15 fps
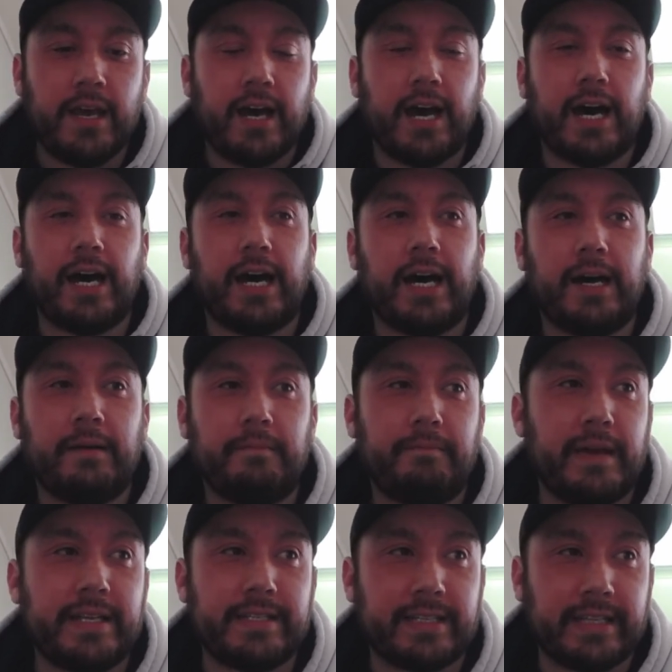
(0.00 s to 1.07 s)
Um,
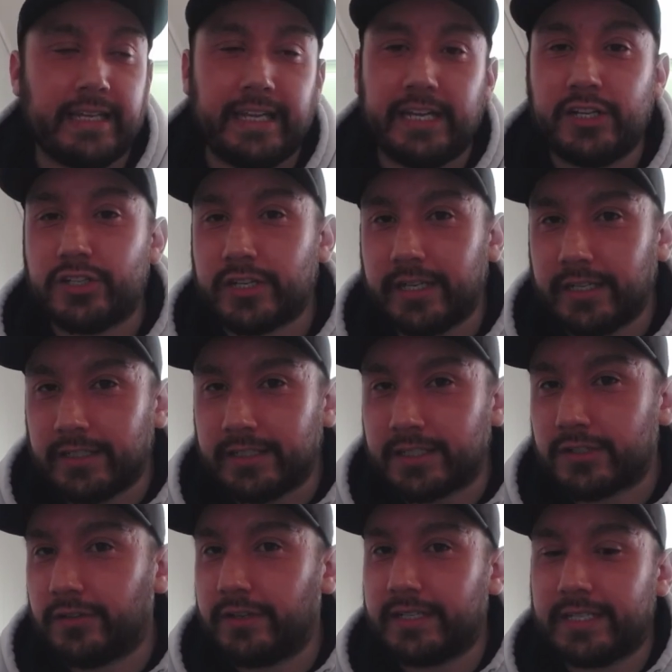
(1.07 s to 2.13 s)
basically, each guild is
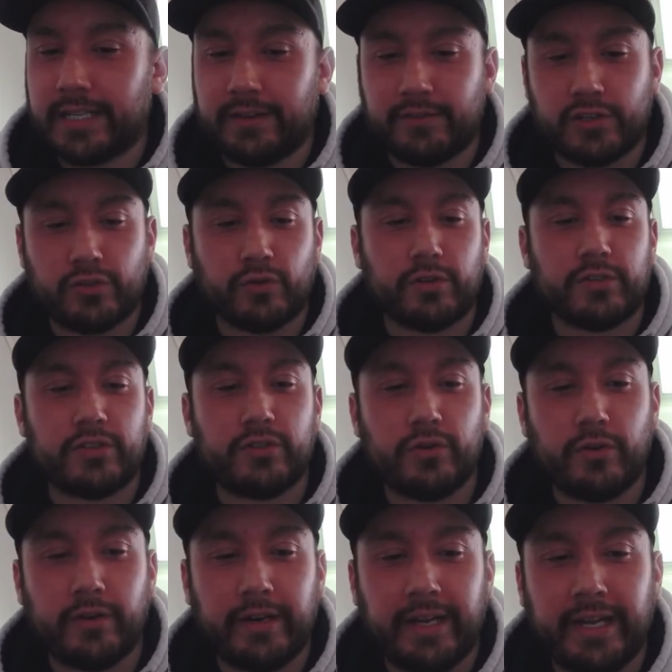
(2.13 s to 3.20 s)
going to give a short
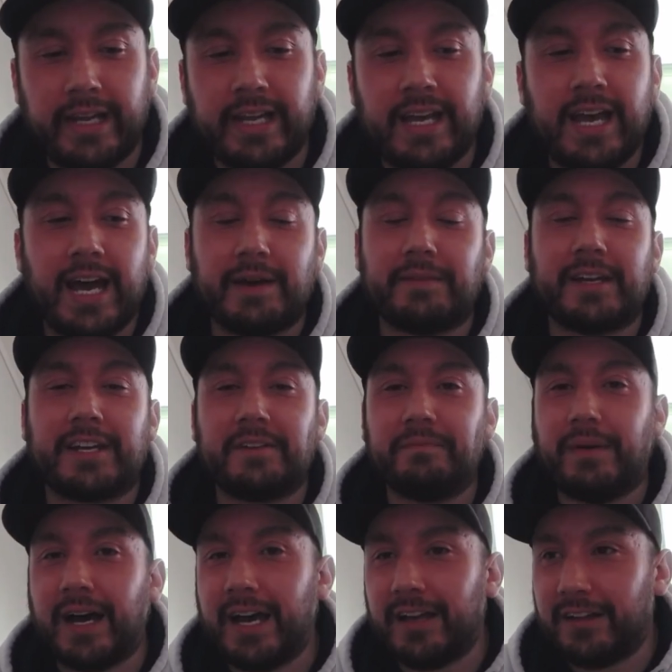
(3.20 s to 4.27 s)
story. I'm going to
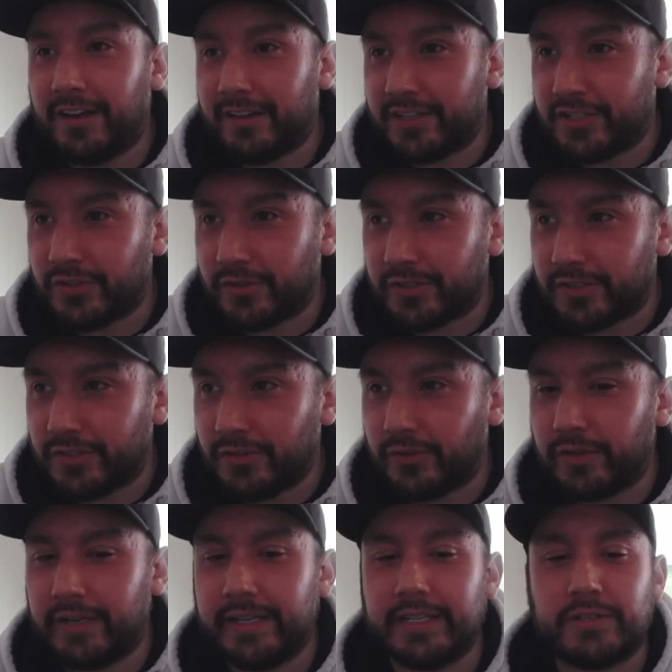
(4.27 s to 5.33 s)
compile all the short
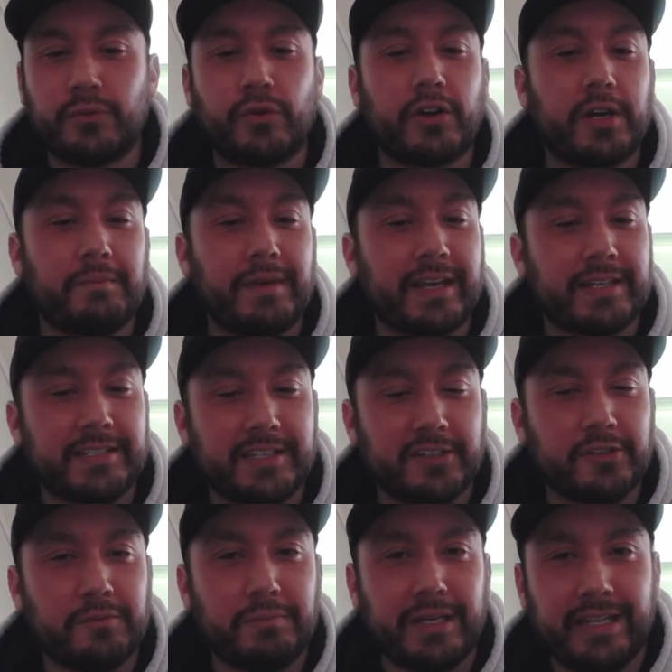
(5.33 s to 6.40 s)
stories. We're going to make a
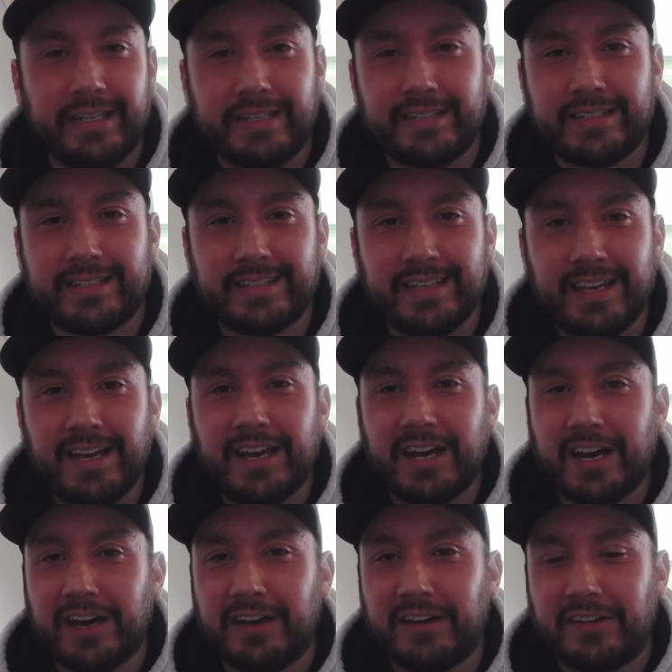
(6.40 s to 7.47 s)
single piece
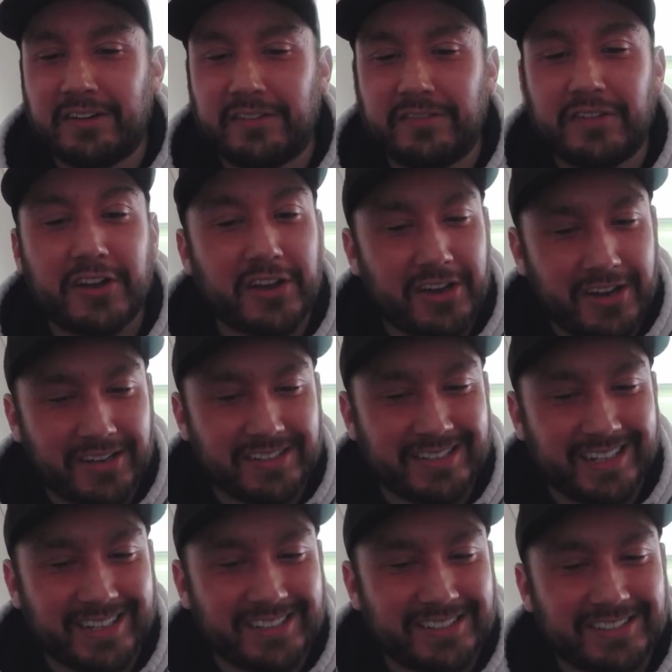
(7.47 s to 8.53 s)
of
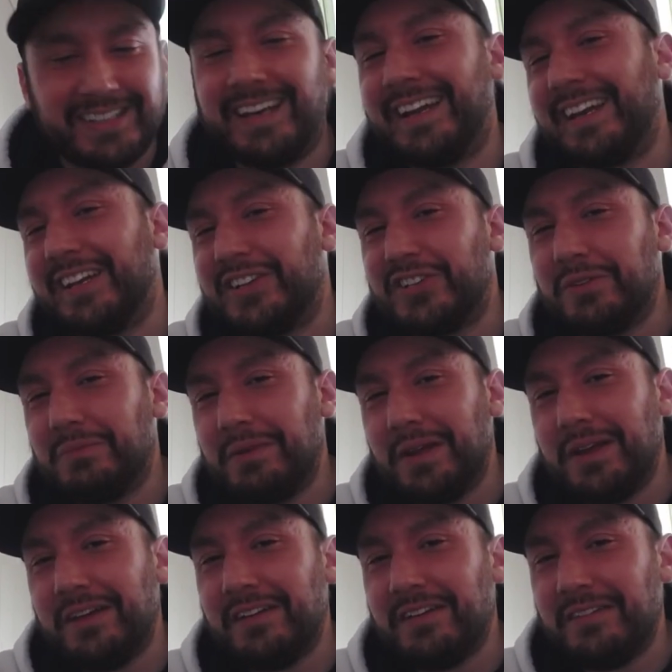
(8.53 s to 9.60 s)
content, and it should
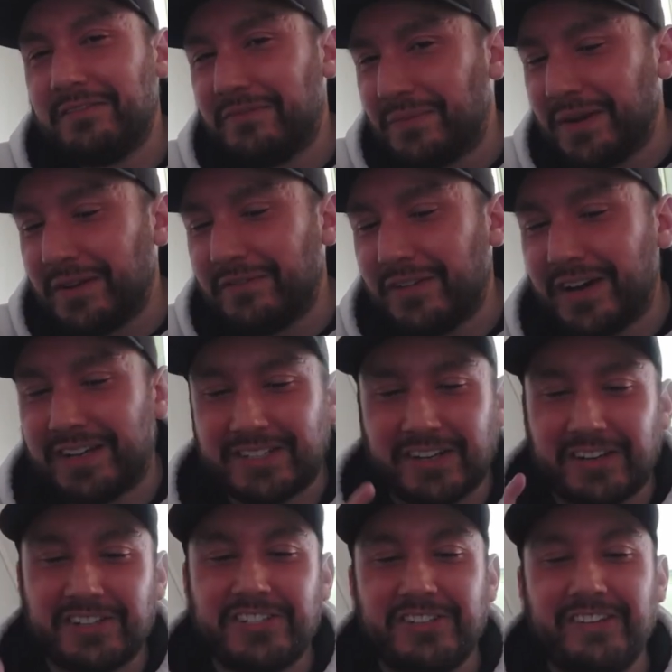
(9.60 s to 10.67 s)
be pretty fun. So
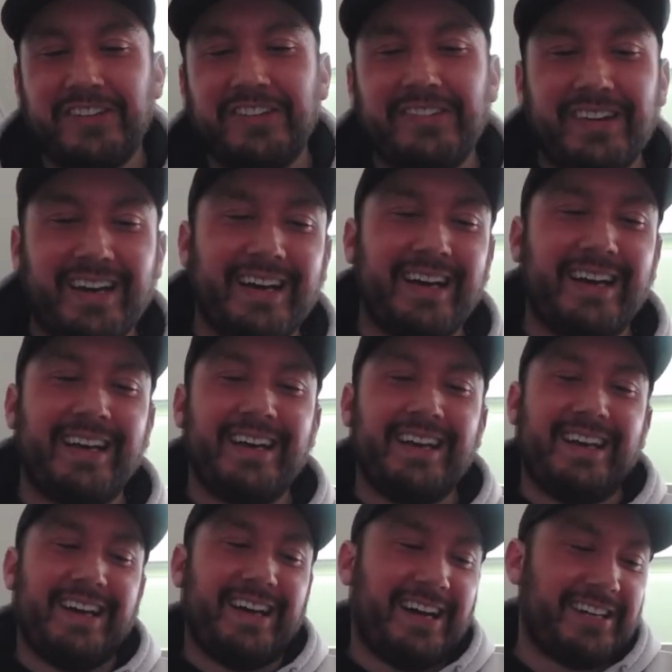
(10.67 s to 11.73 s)
I'll shoot you. Uh,
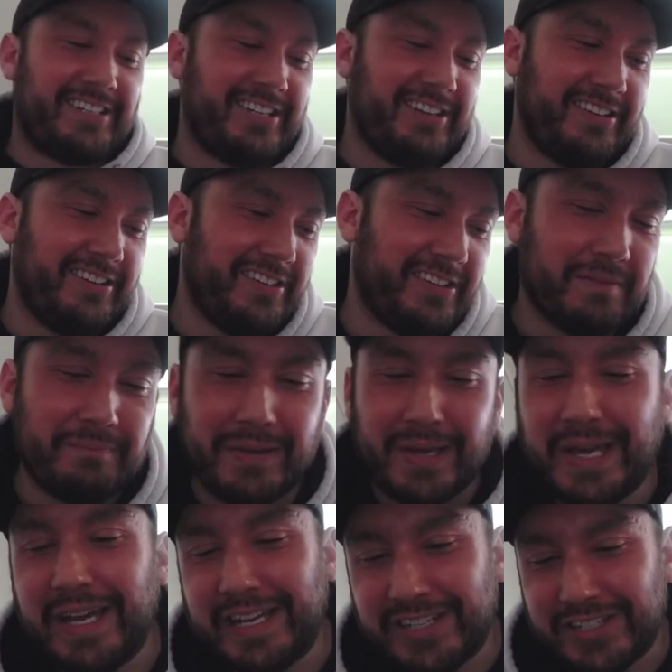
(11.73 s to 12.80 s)
I'll shoot you the
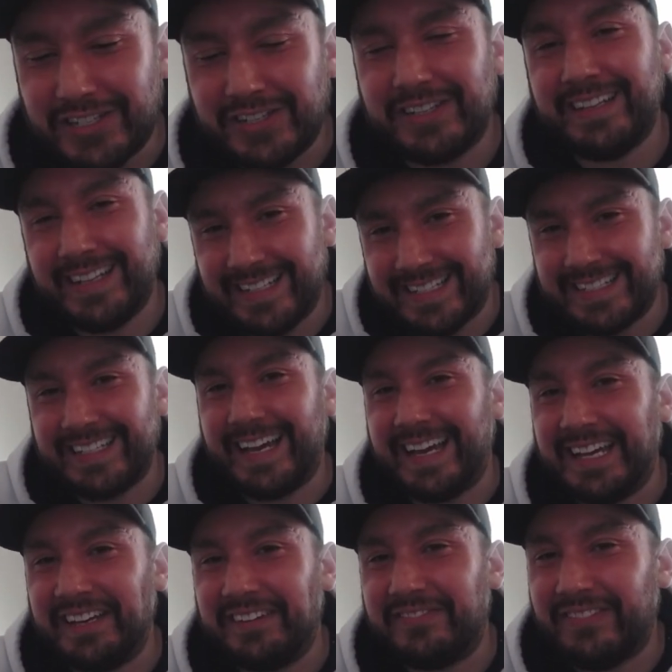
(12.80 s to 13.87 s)
pitch. Let's say
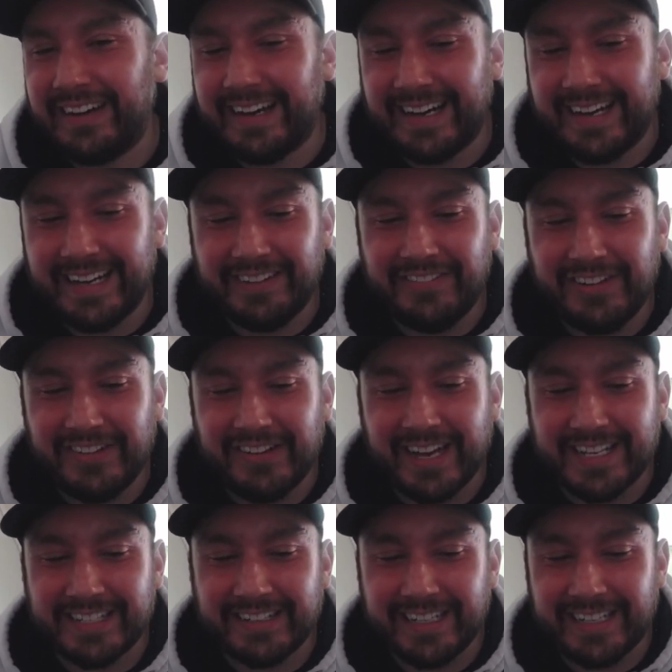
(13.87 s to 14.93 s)
if uh, if you
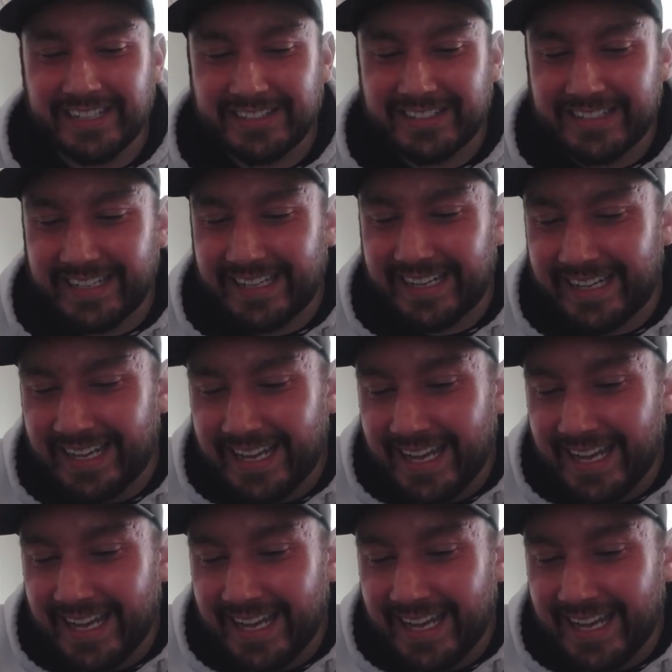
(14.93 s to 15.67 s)
guys are interested,